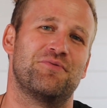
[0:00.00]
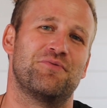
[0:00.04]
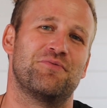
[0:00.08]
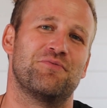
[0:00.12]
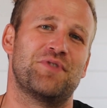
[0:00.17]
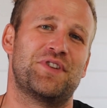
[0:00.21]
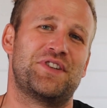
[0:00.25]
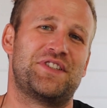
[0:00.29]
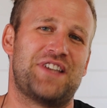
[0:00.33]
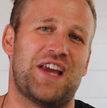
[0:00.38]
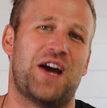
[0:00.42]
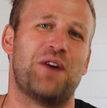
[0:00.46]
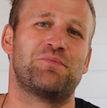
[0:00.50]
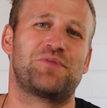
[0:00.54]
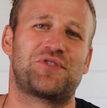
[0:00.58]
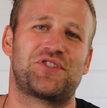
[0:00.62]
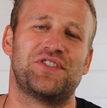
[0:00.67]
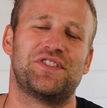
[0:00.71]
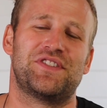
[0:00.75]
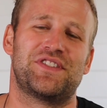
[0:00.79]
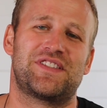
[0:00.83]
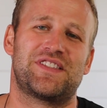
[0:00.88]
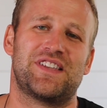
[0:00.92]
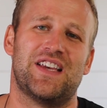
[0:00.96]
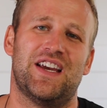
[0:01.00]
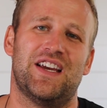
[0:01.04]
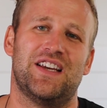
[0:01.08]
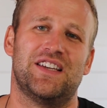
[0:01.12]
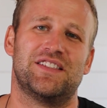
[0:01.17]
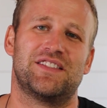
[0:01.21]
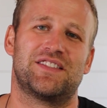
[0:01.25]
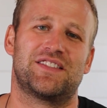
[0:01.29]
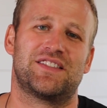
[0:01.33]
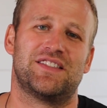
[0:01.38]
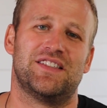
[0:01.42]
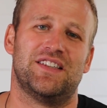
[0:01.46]
Redemption
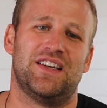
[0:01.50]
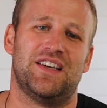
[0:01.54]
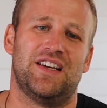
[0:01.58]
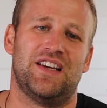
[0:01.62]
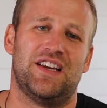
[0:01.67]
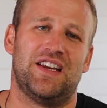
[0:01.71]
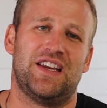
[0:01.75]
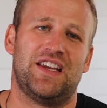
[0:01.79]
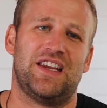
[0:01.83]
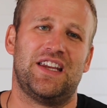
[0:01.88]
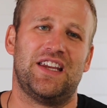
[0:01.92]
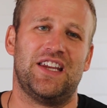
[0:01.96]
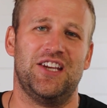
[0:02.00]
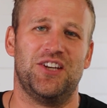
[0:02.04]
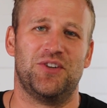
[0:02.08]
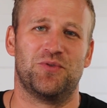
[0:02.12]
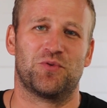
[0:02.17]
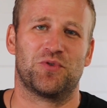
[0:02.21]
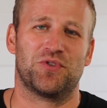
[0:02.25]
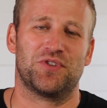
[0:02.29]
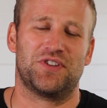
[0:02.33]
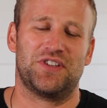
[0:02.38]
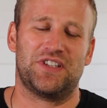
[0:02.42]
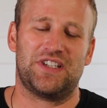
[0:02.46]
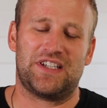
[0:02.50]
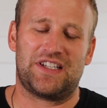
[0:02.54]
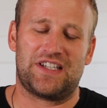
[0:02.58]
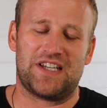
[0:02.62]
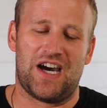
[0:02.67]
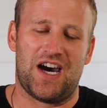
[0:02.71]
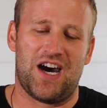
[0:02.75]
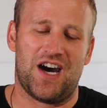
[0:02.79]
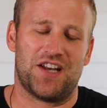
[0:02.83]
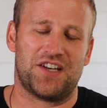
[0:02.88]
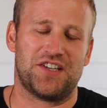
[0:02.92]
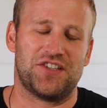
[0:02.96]
says, inwardly,
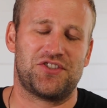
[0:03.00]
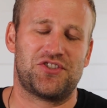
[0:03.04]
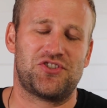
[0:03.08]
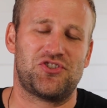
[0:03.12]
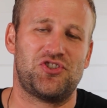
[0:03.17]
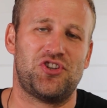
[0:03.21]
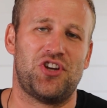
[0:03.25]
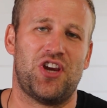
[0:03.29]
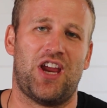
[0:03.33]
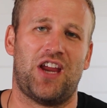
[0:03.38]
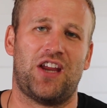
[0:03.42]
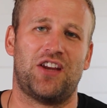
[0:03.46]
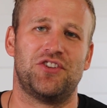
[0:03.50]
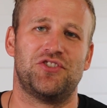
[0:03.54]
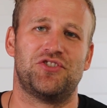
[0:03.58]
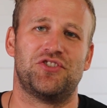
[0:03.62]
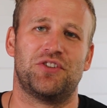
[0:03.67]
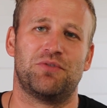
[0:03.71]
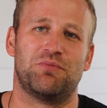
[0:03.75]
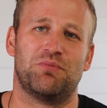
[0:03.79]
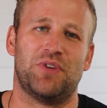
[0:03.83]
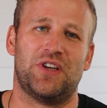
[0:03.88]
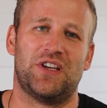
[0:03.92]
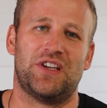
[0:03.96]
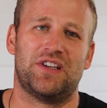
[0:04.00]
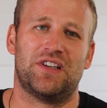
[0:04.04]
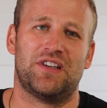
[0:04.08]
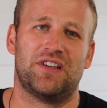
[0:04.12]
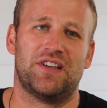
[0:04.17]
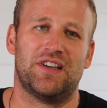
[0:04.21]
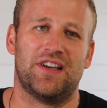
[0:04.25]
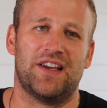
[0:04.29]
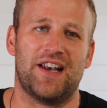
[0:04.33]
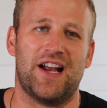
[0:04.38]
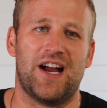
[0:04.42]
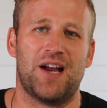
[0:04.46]
God is changing me,
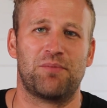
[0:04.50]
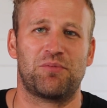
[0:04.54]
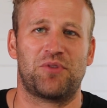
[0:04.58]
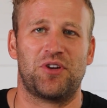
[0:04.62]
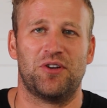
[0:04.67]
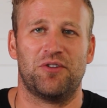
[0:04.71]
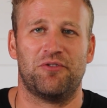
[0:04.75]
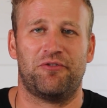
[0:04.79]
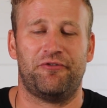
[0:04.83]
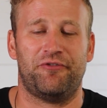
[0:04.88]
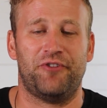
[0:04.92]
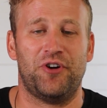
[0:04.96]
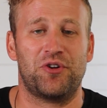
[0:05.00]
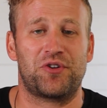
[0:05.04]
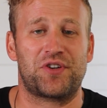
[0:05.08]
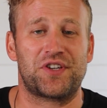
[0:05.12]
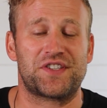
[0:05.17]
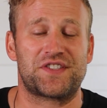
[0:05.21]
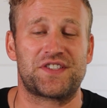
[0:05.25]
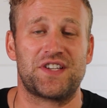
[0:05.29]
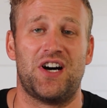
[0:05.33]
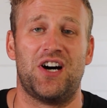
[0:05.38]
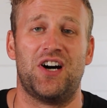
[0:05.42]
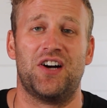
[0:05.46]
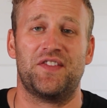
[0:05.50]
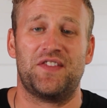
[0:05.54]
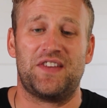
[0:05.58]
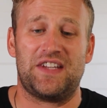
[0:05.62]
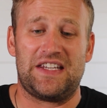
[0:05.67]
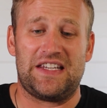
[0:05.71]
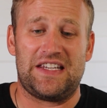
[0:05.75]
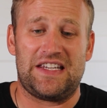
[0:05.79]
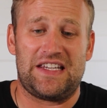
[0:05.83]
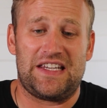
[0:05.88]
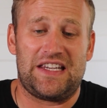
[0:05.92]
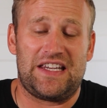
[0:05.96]
and I'm going to focus on
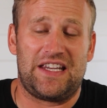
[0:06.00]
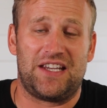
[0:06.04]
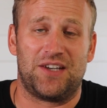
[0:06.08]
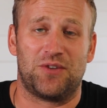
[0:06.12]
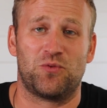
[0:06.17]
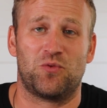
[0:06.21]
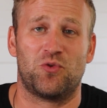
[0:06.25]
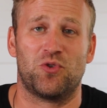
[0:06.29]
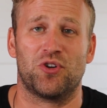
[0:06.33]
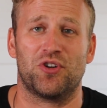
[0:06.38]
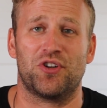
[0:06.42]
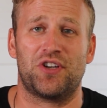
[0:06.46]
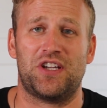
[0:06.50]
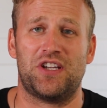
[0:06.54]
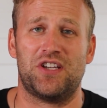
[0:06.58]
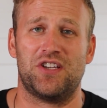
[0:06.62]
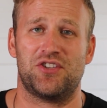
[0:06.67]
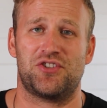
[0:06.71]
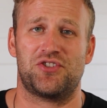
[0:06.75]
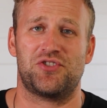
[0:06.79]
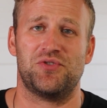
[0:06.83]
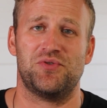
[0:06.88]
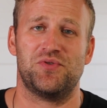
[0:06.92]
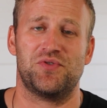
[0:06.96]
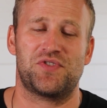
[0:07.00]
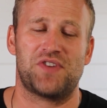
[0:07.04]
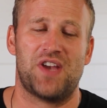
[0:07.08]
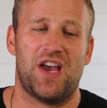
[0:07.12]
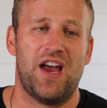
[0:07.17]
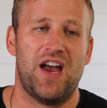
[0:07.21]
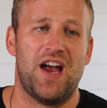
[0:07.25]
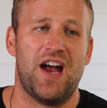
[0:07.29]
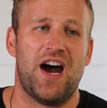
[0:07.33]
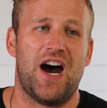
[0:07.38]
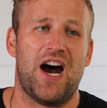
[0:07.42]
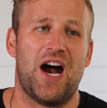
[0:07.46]
the inward issues.
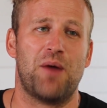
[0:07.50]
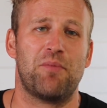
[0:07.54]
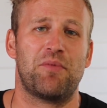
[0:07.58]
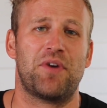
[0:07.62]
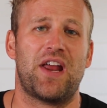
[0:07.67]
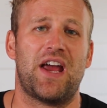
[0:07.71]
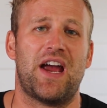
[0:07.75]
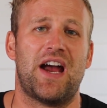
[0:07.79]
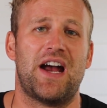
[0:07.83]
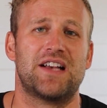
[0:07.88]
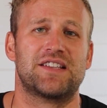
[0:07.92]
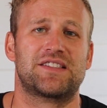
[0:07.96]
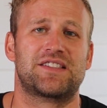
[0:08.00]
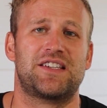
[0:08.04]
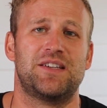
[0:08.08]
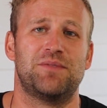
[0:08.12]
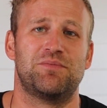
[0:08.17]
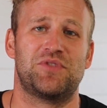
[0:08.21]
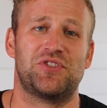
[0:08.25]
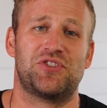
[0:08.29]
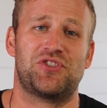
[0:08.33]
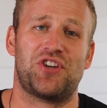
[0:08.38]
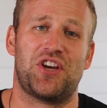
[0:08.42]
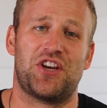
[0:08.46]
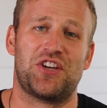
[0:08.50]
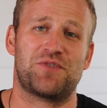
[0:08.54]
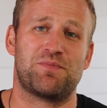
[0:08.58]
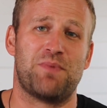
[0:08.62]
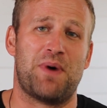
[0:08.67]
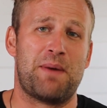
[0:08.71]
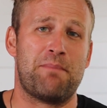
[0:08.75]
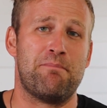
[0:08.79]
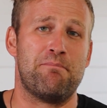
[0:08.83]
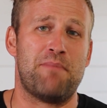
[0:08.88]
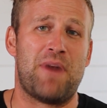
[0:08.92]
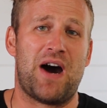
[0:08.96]
I'm going to ask Him to change
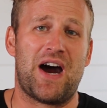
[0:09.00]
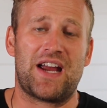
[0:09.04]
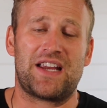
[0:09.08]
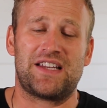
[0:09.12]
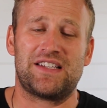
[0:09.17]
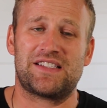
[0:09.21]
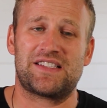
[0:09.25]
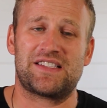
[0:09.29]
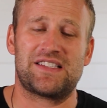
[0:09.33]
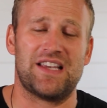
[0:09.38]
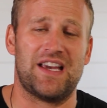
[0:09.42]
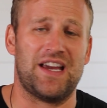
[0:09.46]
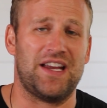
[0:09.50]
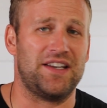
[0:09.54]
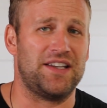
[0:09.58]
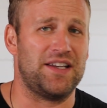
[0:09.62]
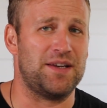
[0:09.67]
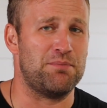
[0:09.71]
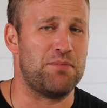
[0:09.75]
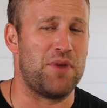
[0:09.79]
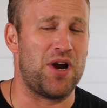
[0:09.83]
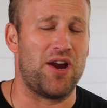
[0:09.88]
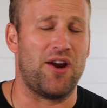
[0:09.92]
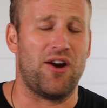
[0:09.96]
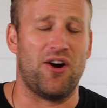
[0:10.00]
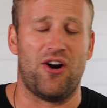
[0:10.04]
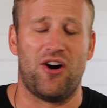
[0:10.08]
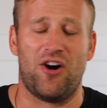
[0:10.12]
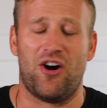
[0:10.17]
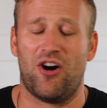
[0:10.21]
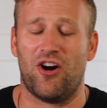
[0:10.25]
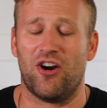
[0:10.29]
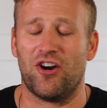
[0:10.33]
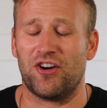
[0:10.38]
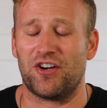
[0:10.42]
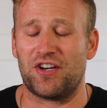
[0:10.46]
my mindset and my
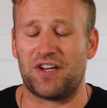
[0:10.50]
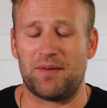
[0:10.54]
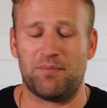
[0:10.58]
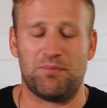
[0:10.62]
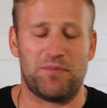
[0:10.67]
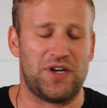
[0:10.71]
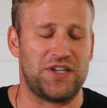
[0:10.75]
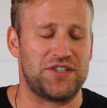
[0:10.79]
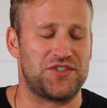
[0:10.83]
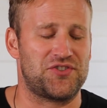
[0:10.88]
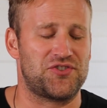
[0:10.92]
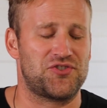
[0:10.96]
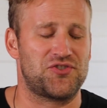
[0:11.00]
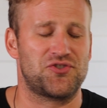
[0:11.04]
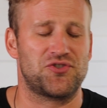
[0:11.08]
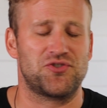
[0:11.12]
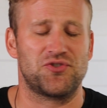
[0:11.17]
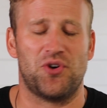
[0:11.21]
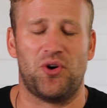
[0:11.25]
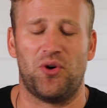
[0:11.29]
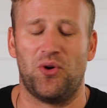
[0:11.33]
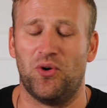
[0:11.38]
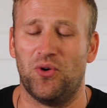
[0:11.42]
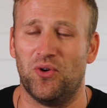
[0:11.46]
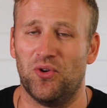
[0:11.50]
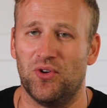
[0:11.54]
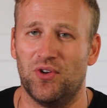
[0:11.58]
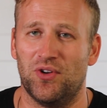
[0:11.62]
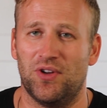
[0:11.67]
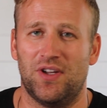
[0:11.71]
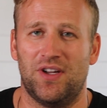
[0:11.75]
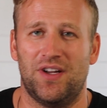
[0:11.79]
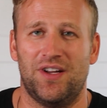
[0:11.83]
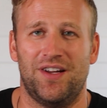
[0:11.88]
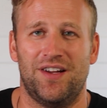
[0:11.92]
heart and my soul